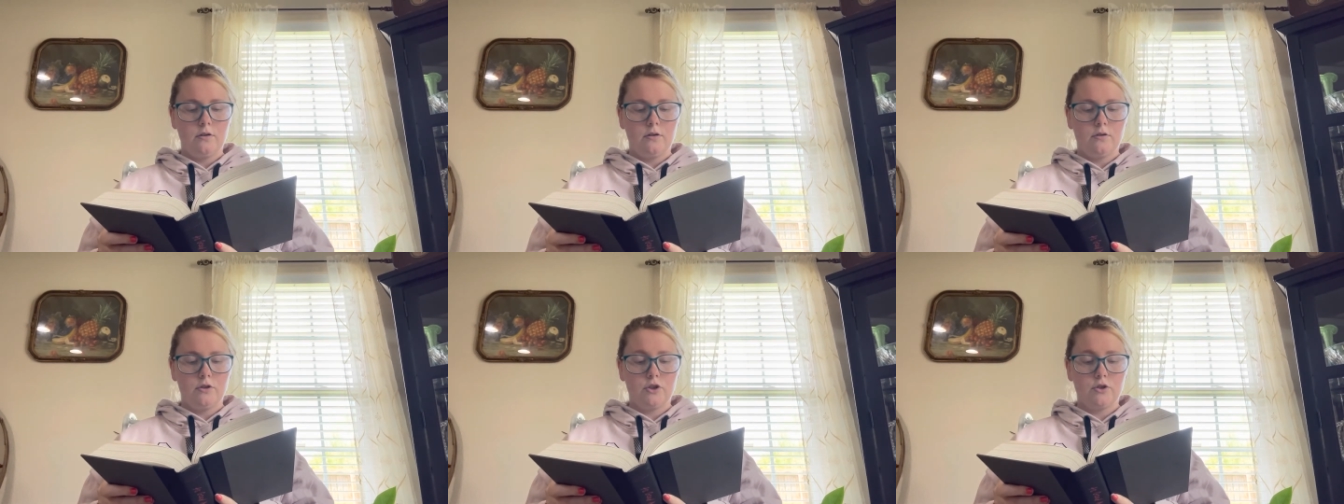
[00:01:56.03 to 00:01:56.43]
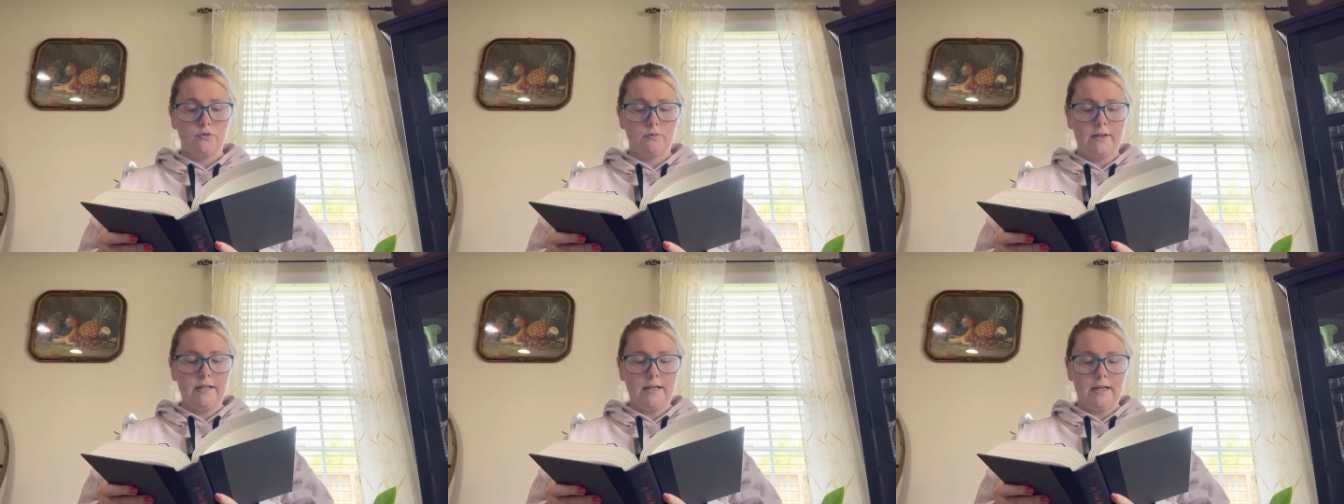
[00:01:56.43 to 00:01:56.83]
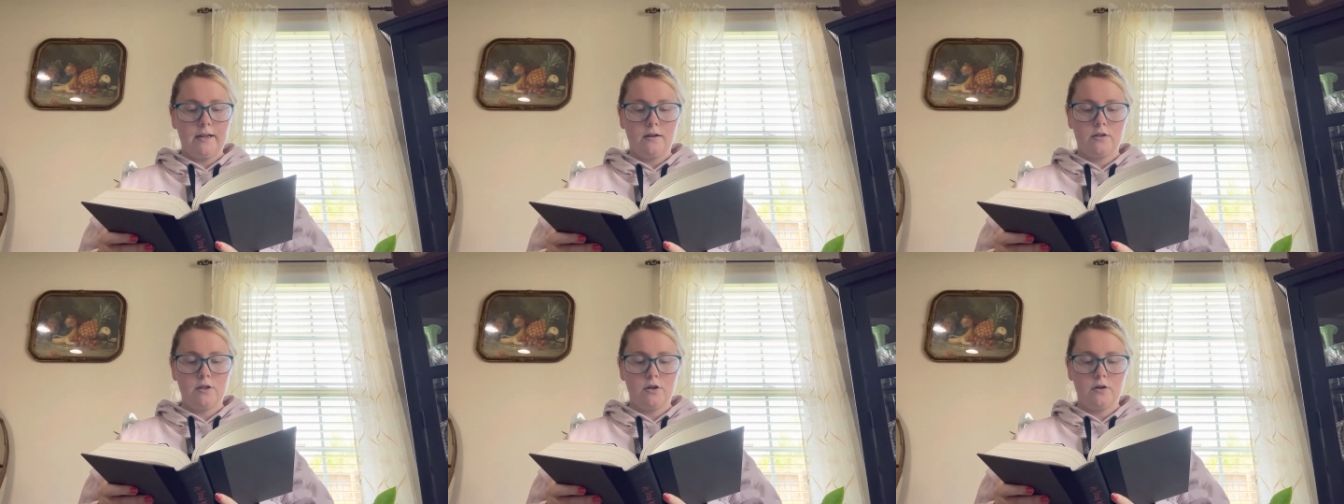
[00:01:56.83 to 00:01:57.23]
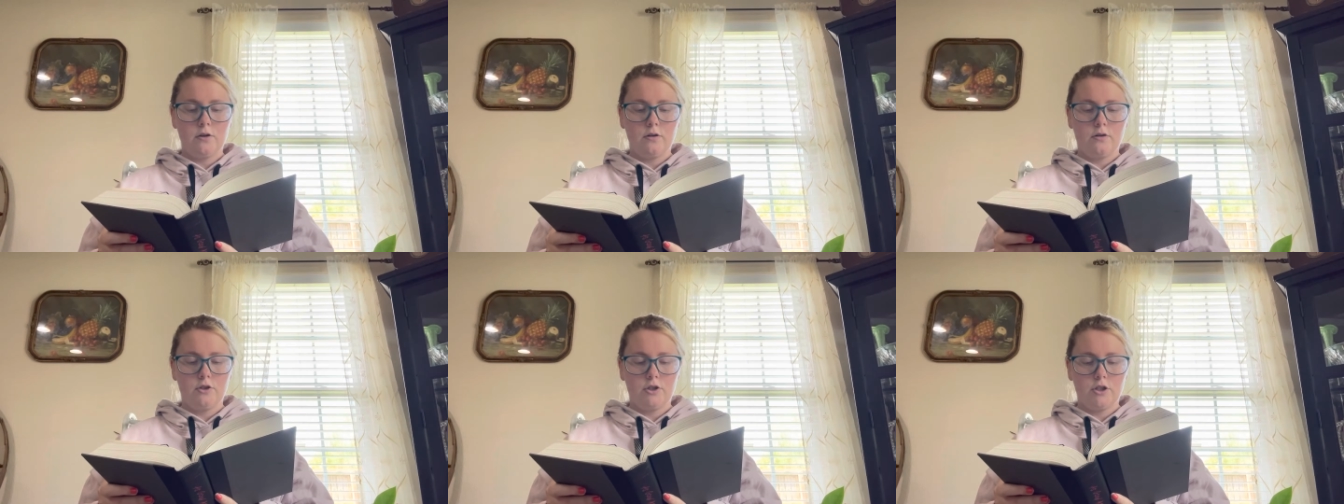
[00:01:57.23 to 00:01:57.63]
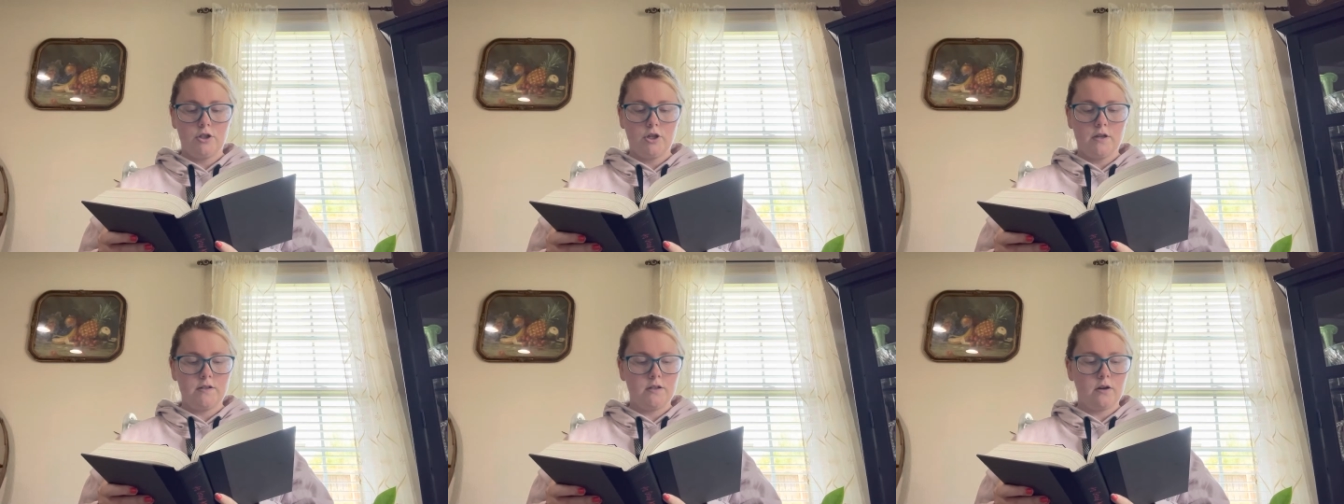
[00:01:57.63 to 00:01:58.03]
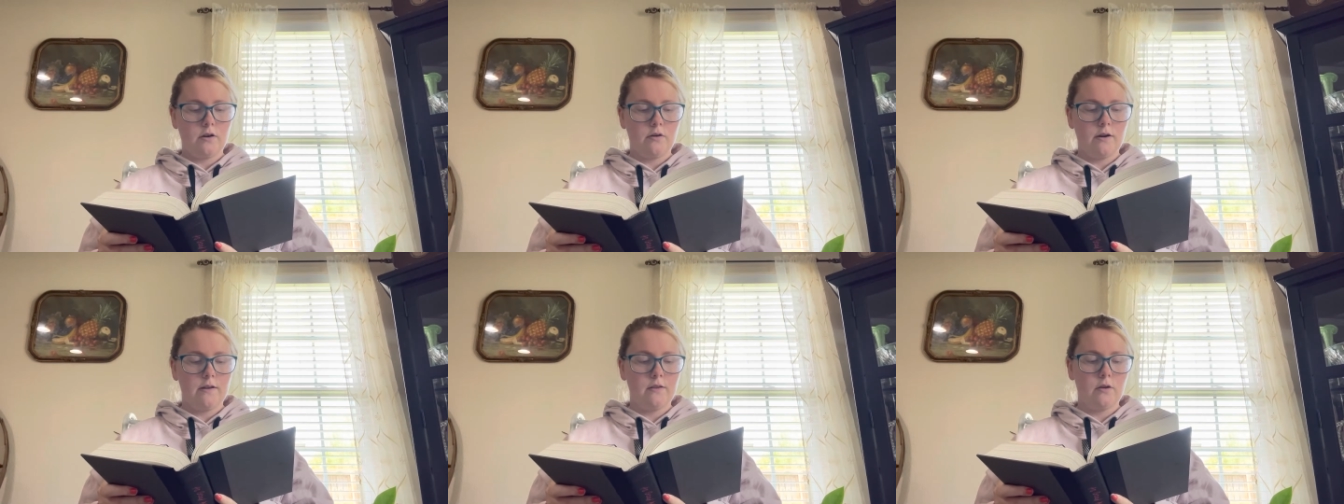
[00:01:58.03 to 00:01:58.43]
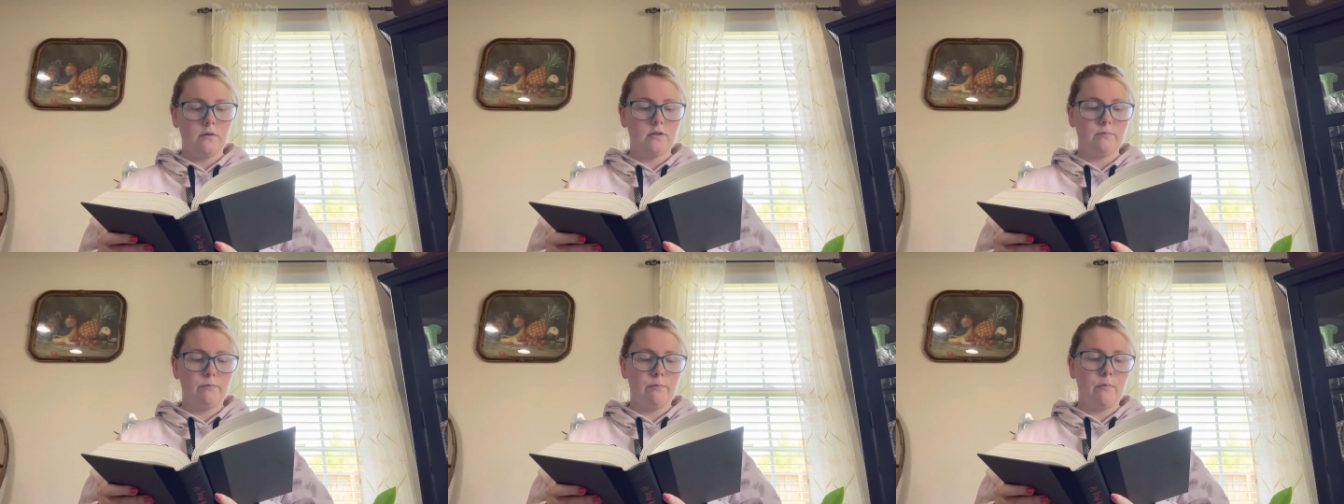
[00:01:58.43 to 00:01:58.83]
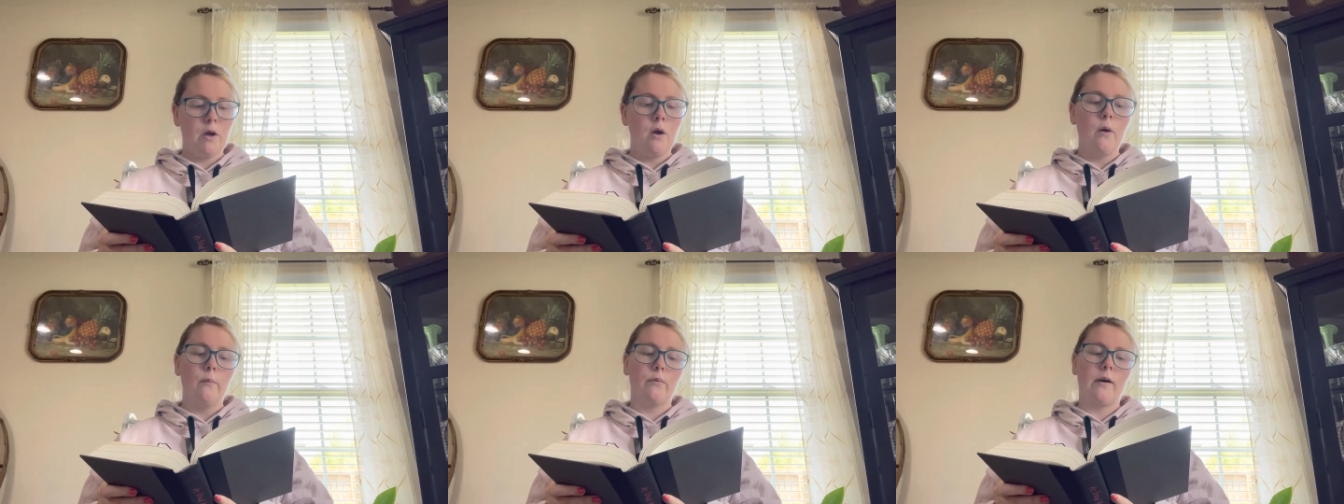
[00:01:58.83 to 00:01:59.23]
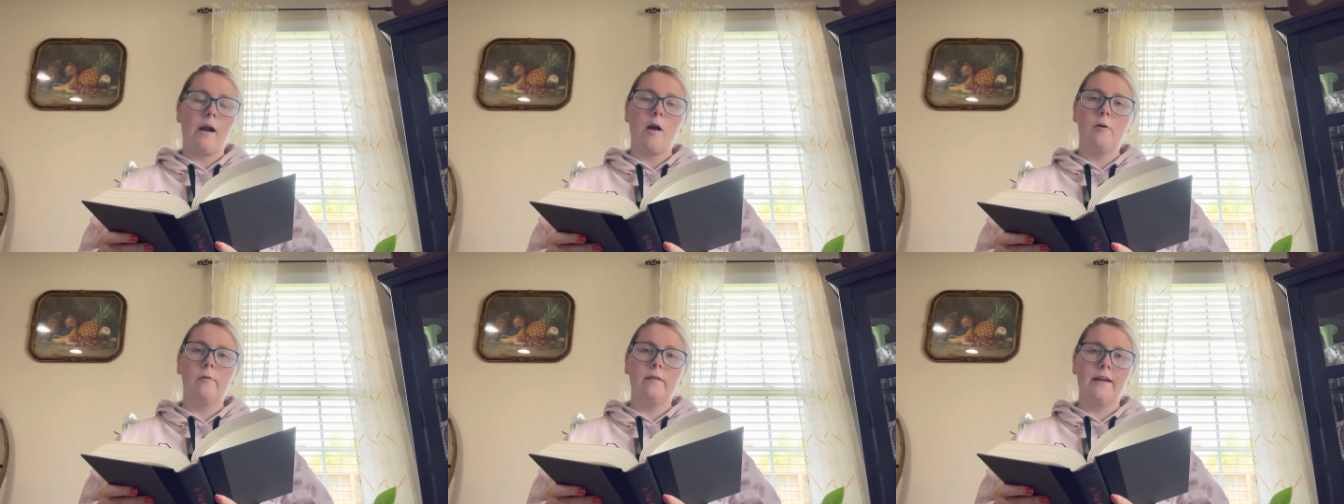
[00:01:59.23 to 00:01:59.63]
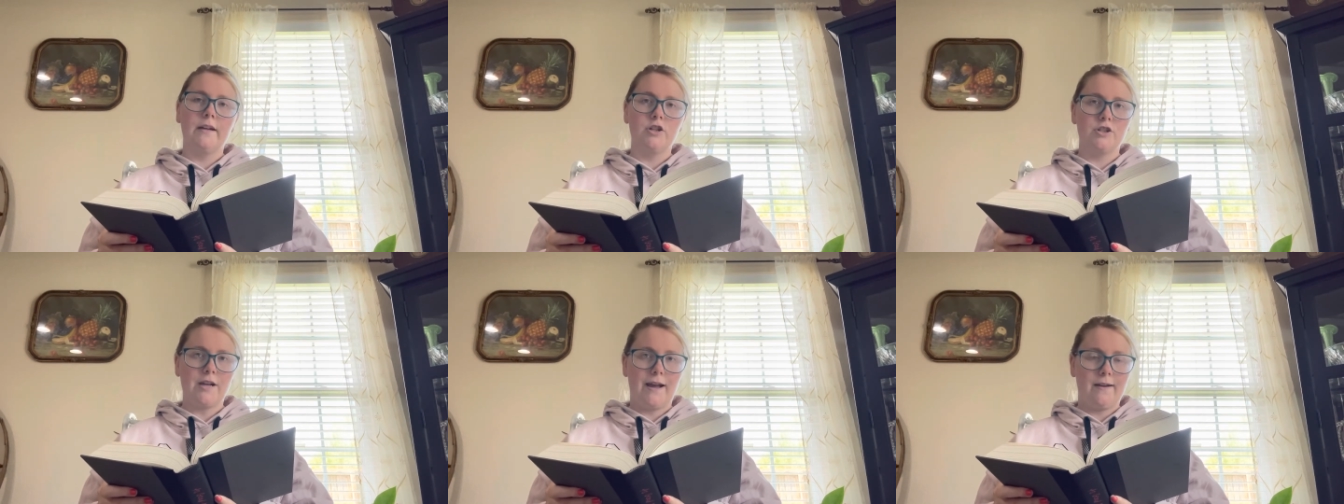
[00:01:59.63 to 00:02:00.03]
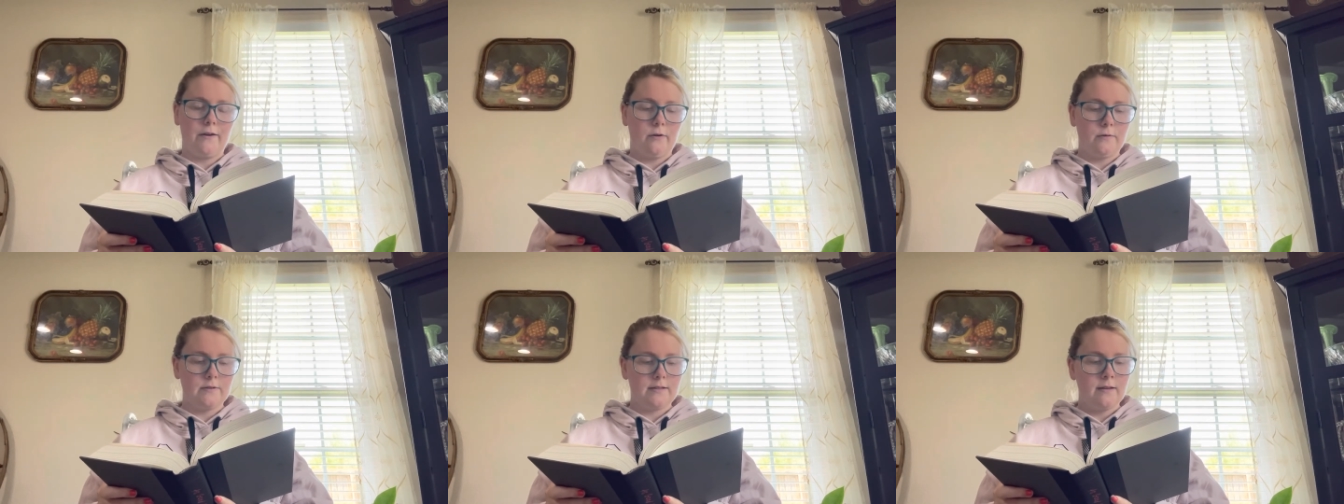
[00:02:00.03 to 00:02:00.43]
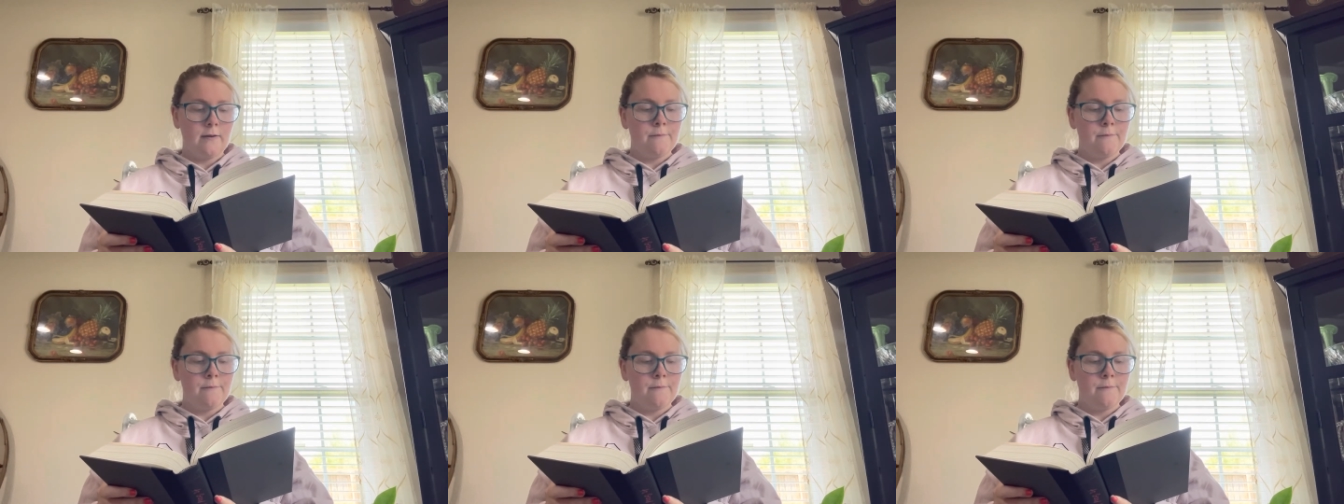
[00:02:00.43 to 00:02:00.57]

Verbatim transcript: shrinking to, to just her and those prowling shadows.